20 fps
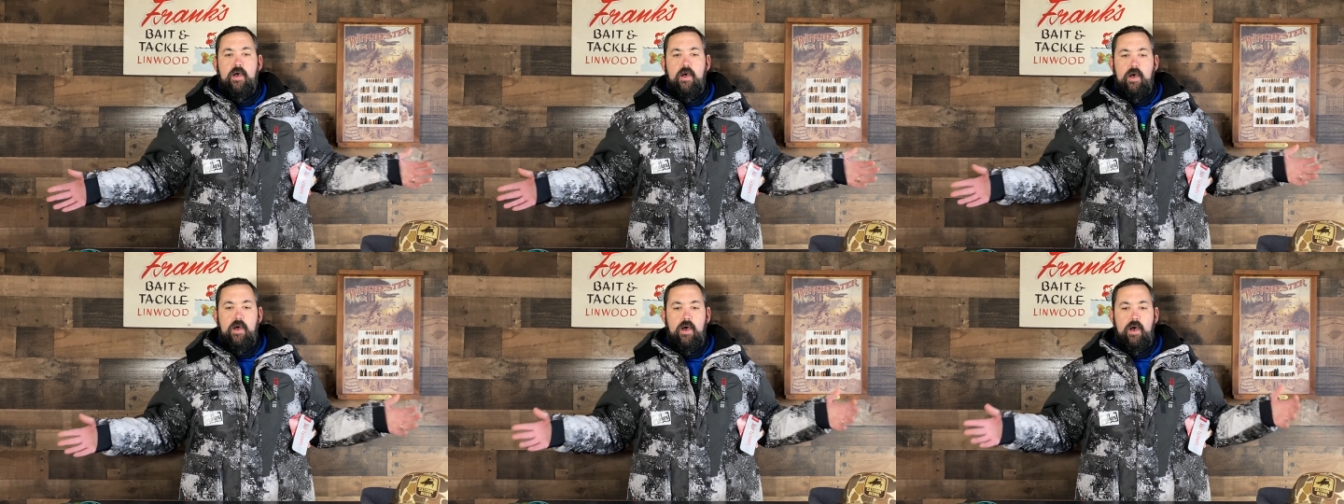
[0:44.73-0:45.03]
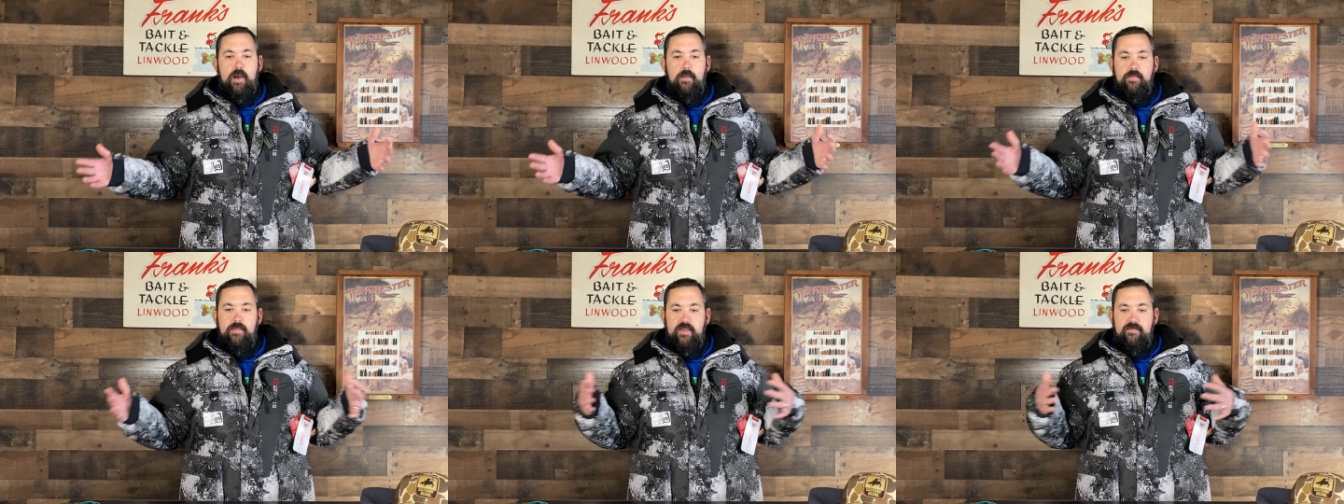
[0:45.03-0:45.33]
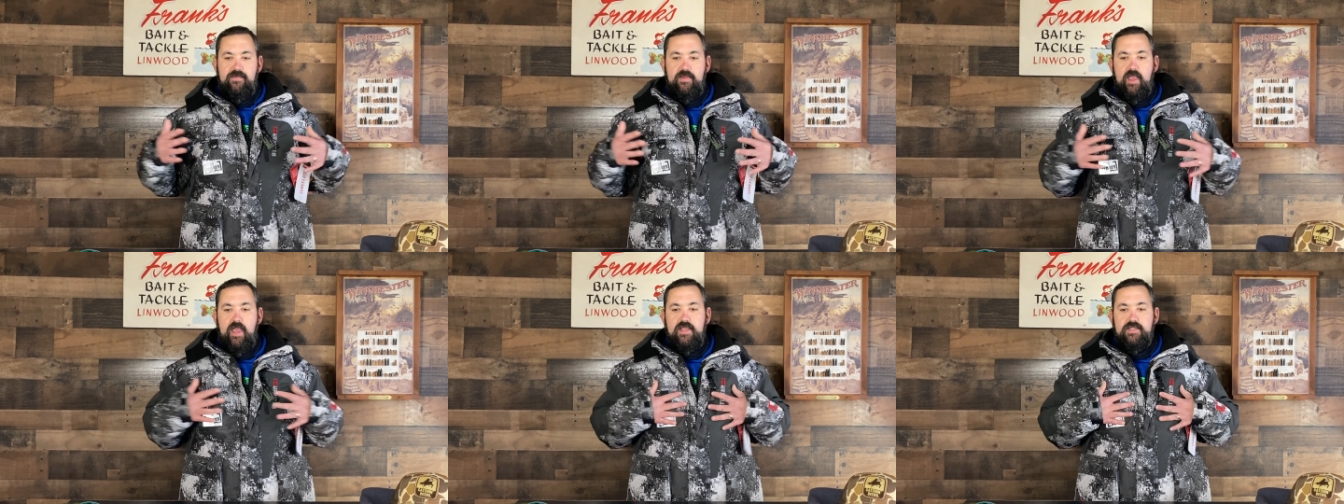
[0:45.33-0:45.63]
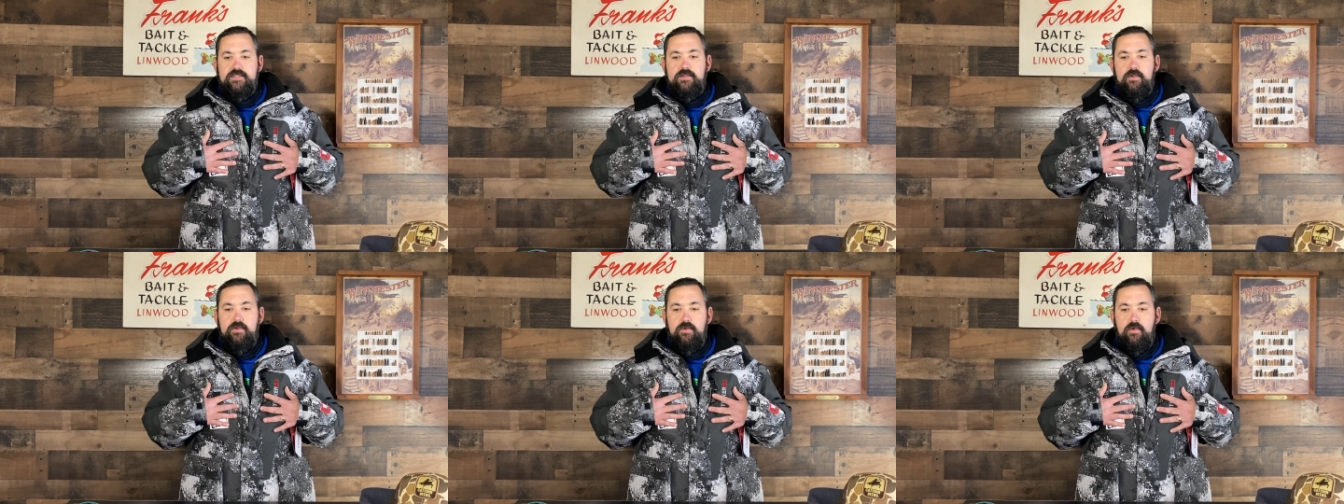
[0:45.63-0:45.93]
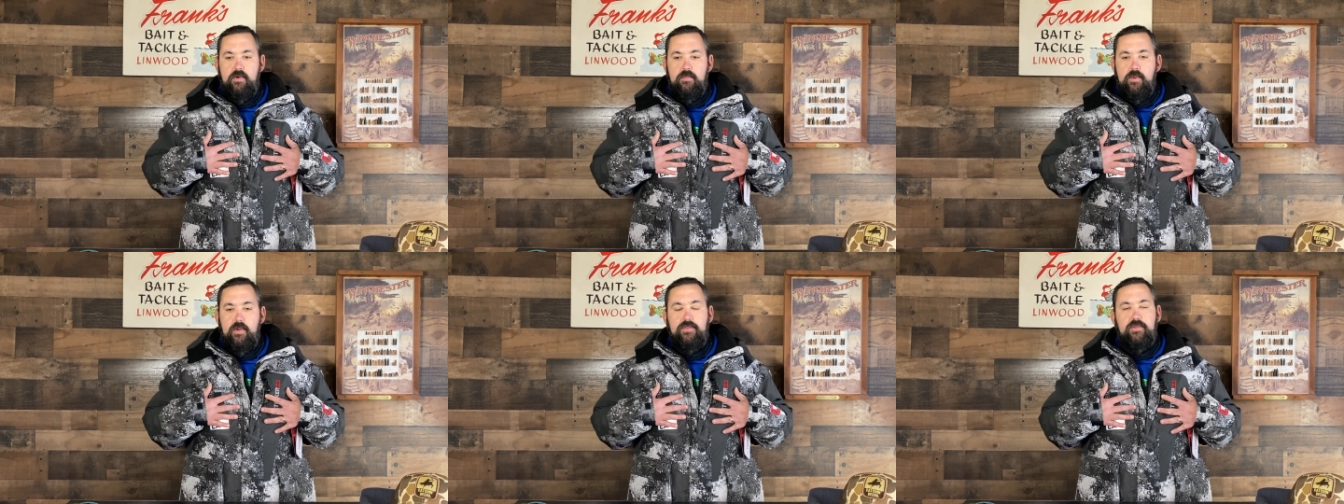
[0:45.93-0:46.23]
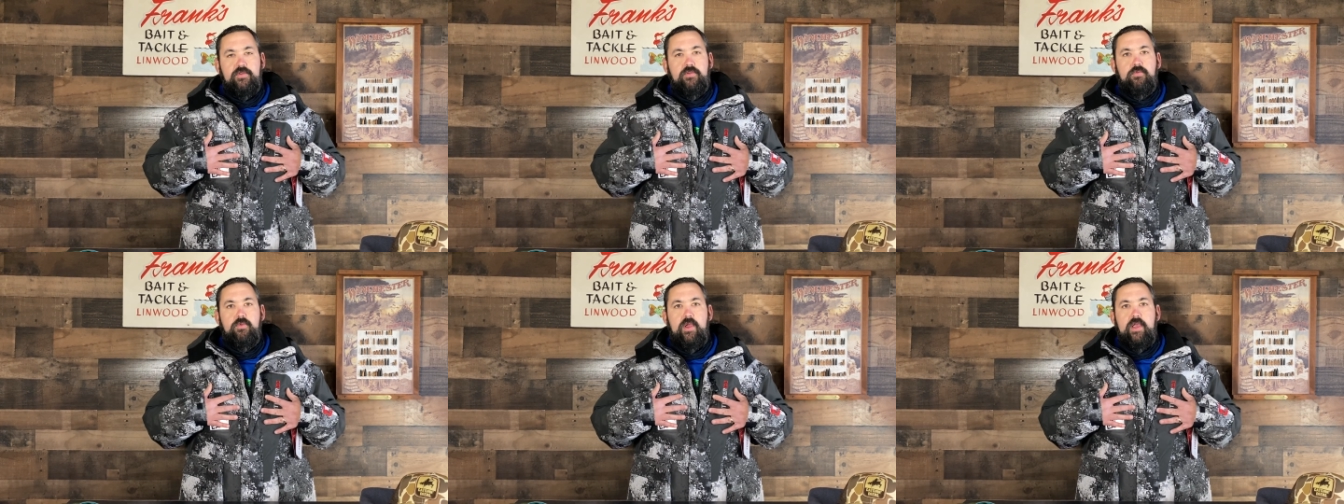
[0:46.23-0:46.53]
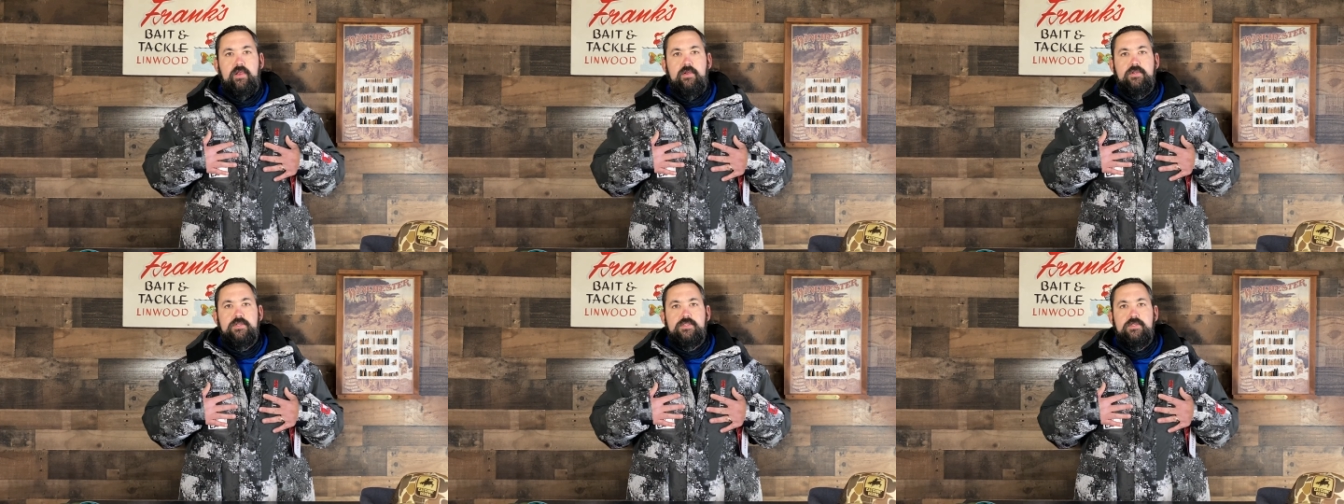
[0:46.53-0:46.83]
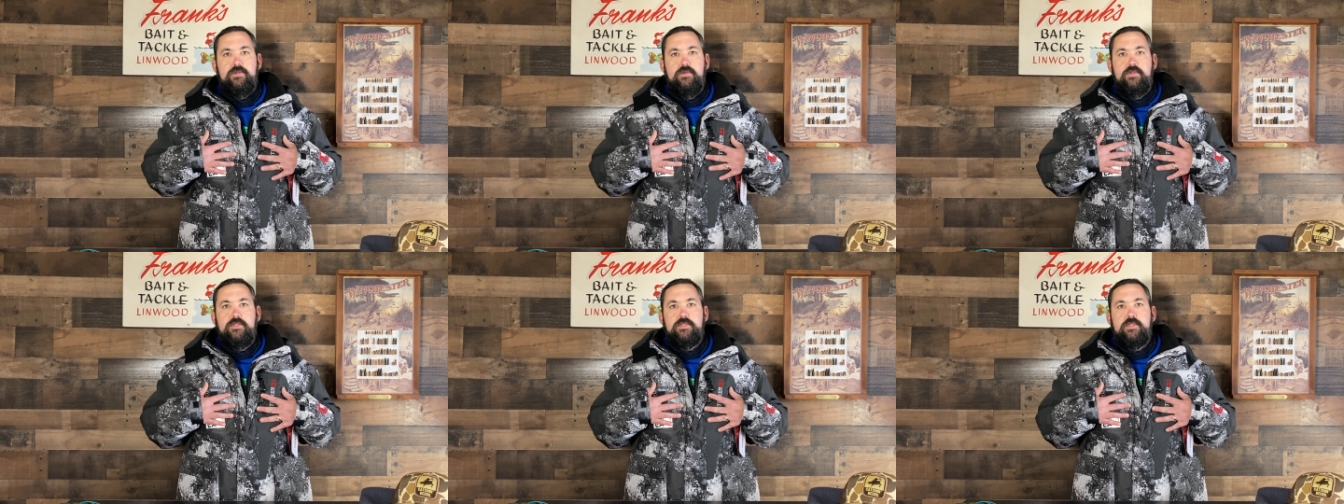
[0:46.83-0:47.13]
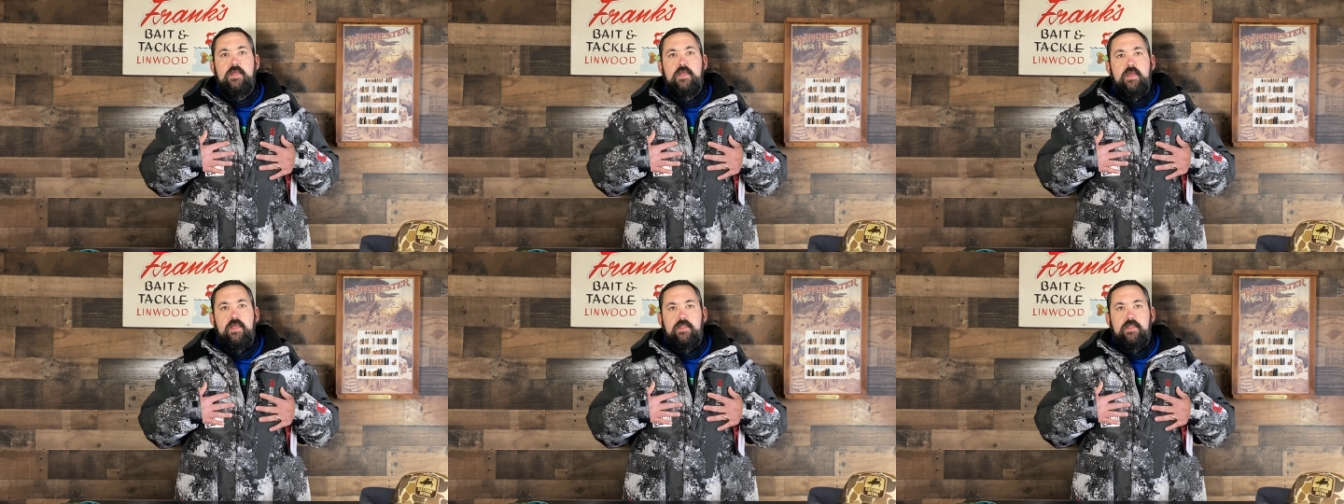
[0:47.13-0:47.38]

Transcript: Um, if you guys don't know about the Striker suits,